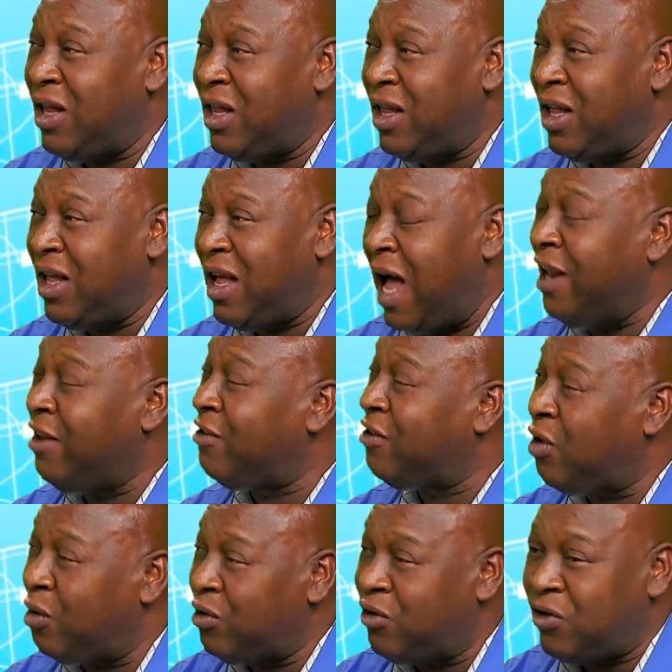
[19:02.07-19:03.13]
And
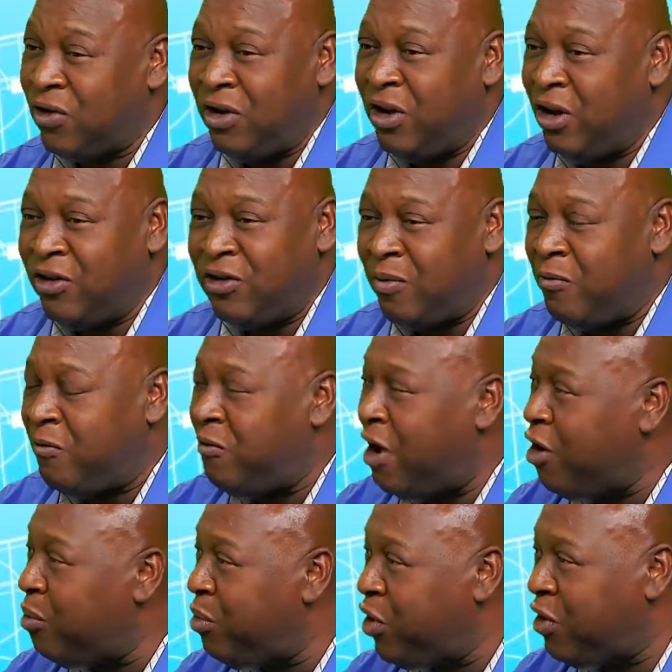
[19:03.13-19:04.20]
so, it's a
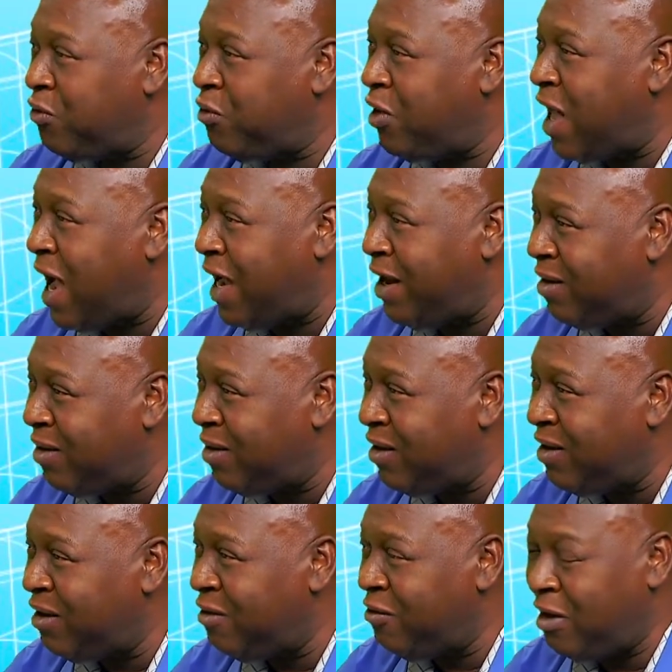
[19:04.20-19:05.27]
very beautiful island.
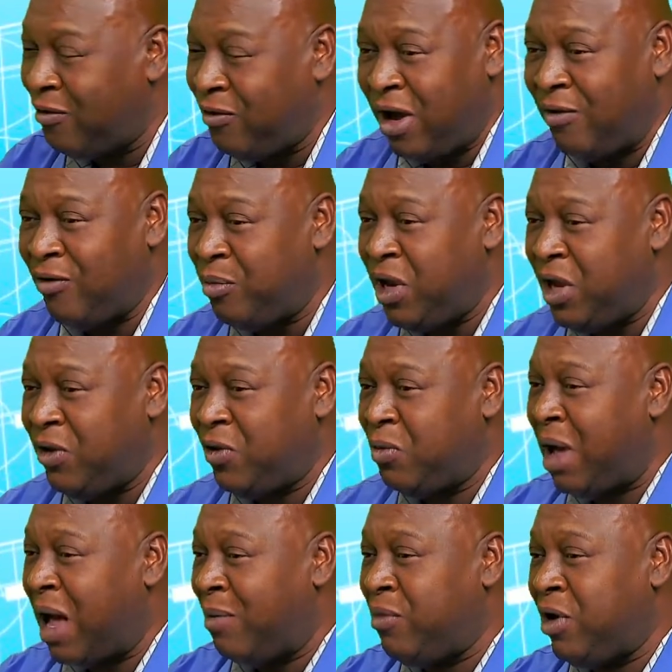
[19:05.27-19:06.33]
If you have ever been to
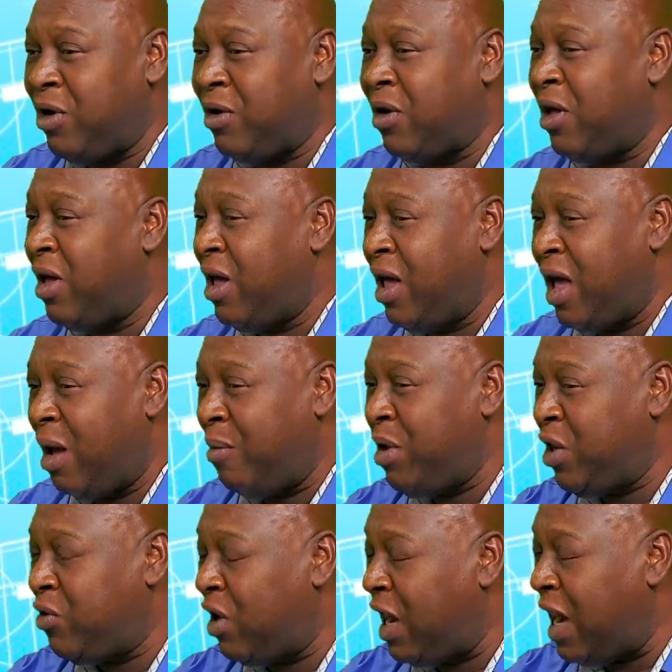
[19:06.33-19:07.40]
Barbuda and
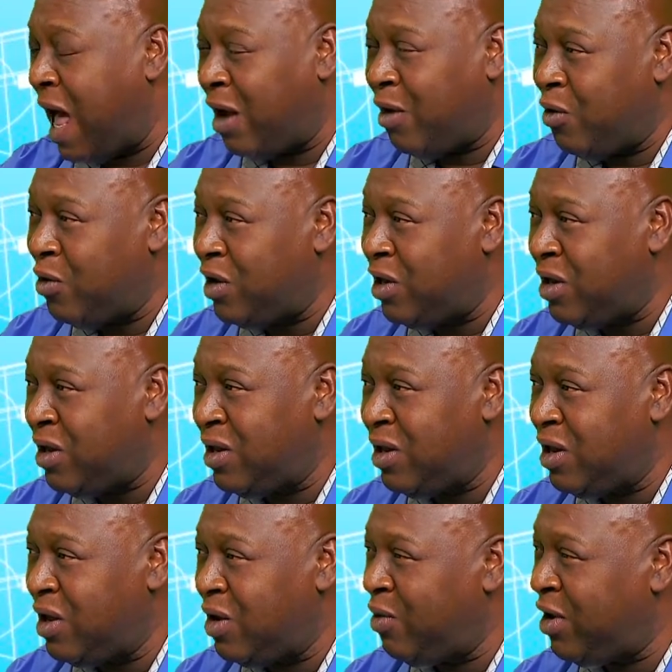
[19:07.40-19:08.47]
been to the lagoon
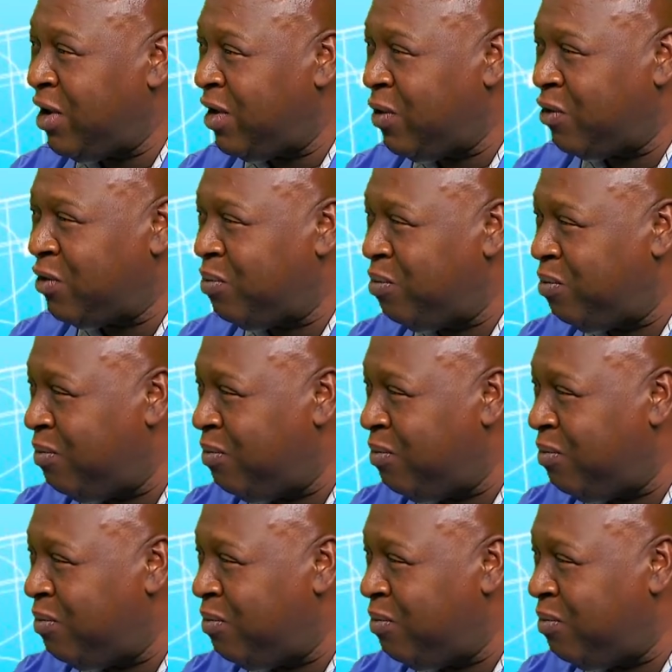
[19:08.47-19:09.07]
with those